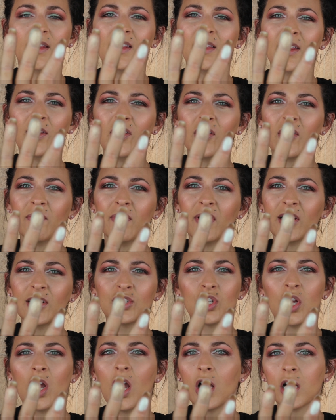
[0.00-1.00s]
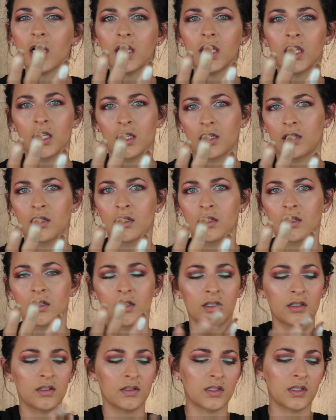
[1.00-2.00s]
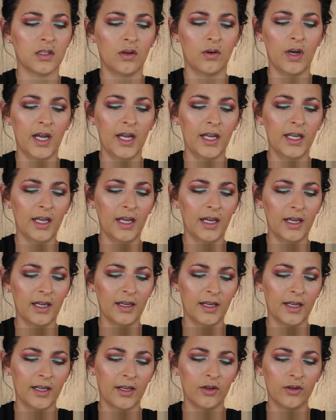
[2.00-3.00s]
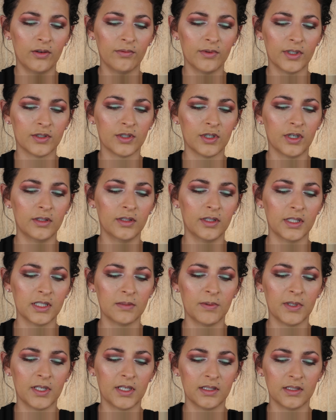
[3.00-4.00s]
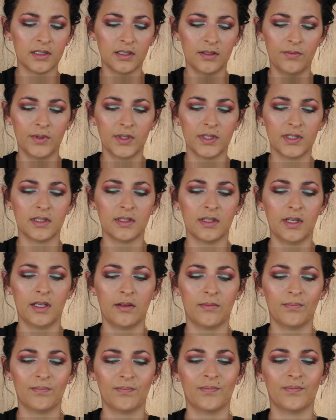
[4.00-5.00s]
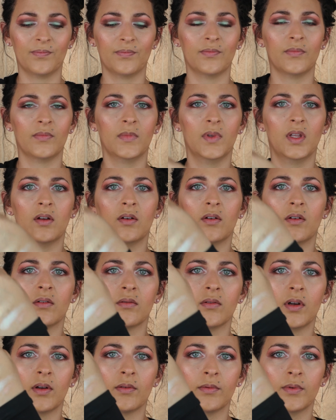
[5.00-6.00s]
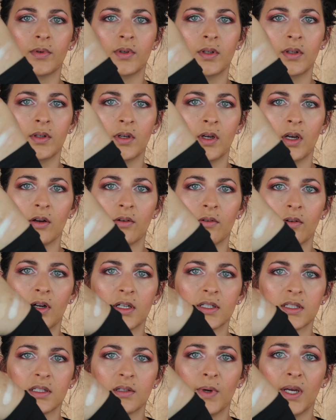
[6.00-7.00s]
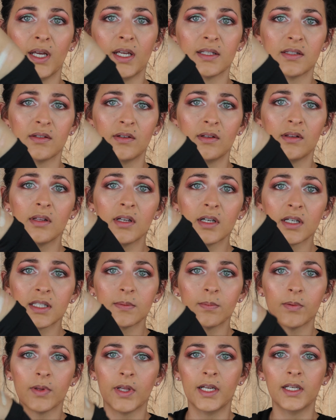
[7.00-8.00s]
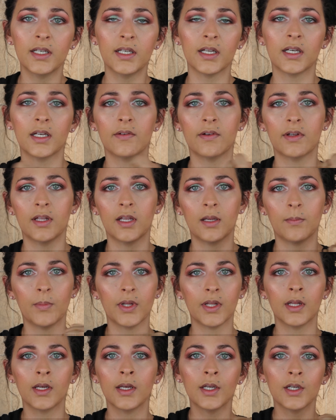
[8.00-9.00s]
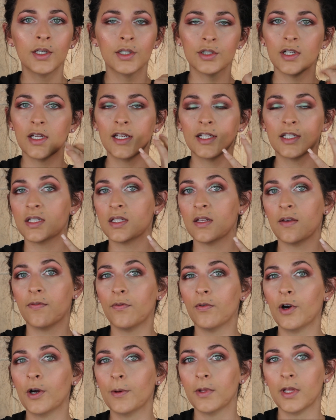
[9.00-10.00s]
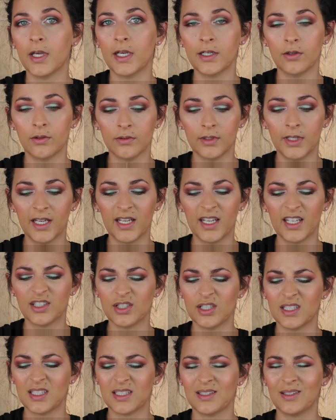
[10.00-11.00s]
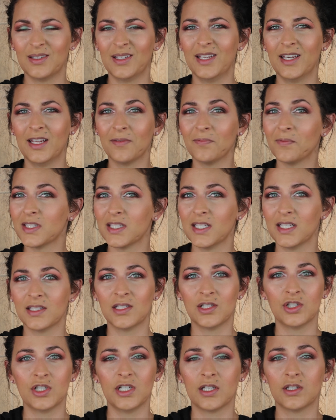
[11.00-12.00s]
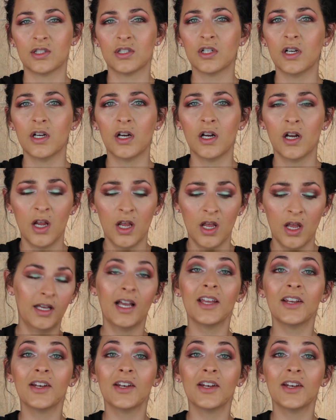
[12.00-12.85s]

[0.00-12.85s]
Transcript: they look very chalky. So I couldn't return this because it was like, you know, across the way. So it looks blinding and everything, but it's the formula I don't like. It emphasizes texture.